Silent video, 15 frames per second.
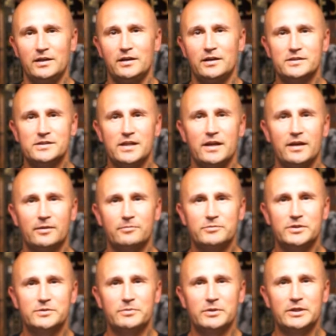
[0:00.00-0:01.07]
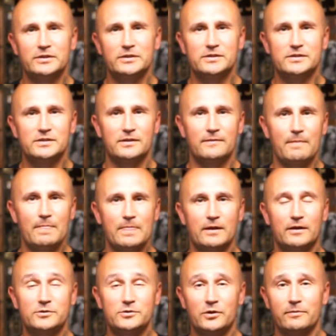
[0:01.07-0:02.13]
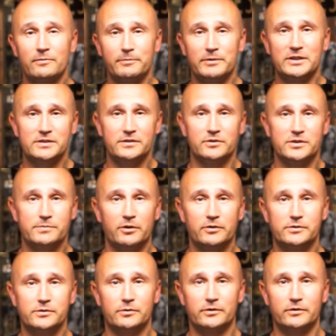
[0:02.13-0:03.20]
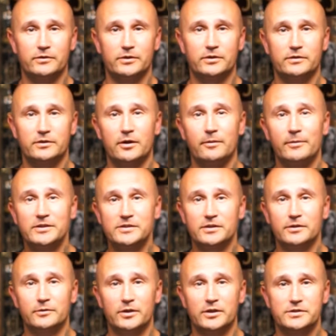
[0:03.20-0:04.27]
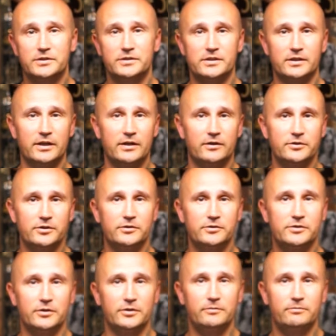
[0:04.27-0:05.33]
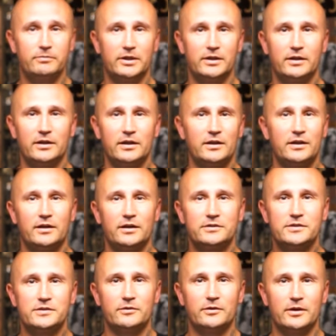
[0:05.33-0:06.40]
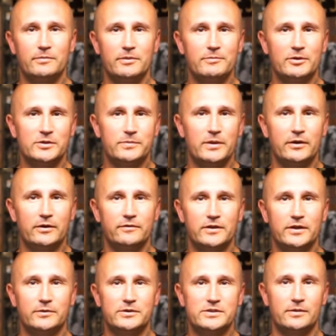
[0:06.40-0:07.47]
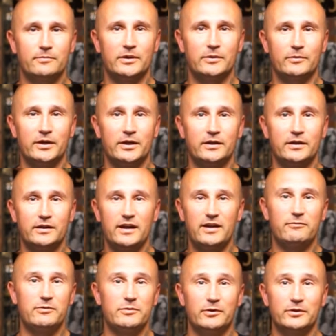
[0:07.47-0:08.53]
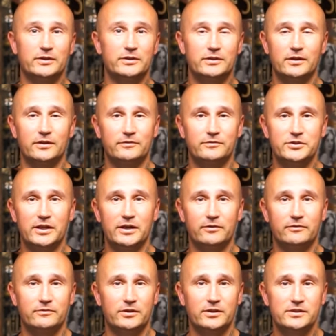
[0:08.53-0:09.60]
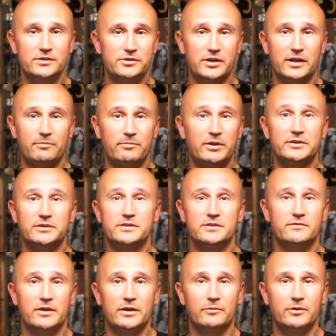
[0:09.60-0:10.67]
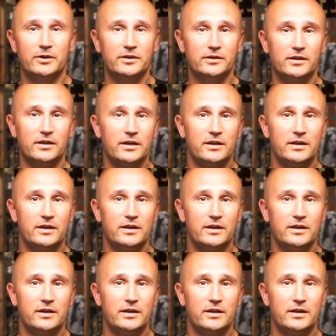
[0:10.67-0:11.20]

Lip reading: I set it up just because I try my best to respond to all of the comments and questions I get on YouTube, but I just thought it'd be much better if there was somewhere where everyone could kind of share advice, share pictures of their work,